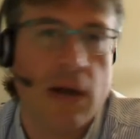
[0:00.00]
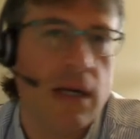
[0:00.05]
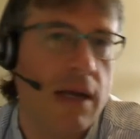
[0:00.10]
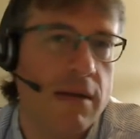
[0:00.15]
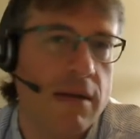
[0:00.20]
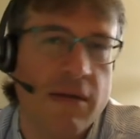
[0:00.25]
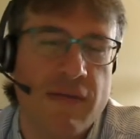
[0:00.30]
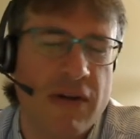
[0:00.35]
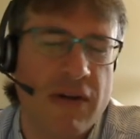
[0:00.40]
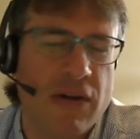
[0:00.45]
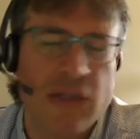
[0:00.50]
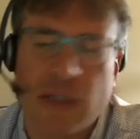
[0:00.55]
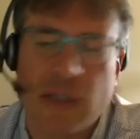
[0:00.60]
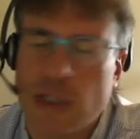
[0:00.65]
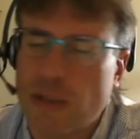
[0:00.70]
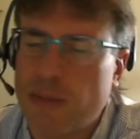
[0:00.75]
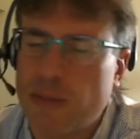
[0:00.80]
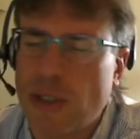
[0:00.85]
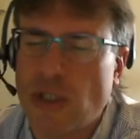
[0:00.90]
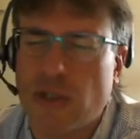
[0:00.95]
and very
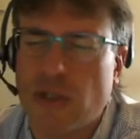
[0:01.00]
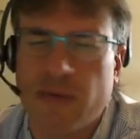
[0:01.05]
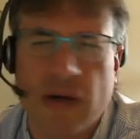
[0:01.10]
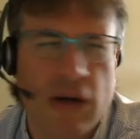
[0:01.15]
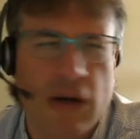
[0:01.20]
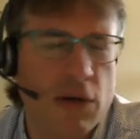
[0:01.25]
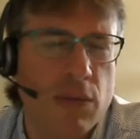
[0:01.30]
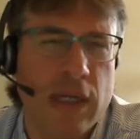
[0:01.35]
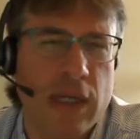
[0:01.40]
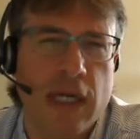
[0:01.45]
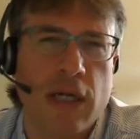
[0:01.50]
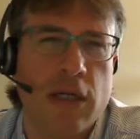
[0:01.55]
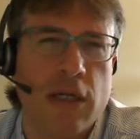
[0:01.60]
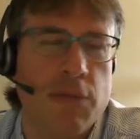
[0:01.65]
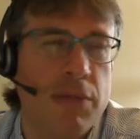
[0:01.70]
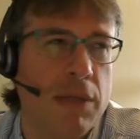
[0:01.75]
suspicious, very weird.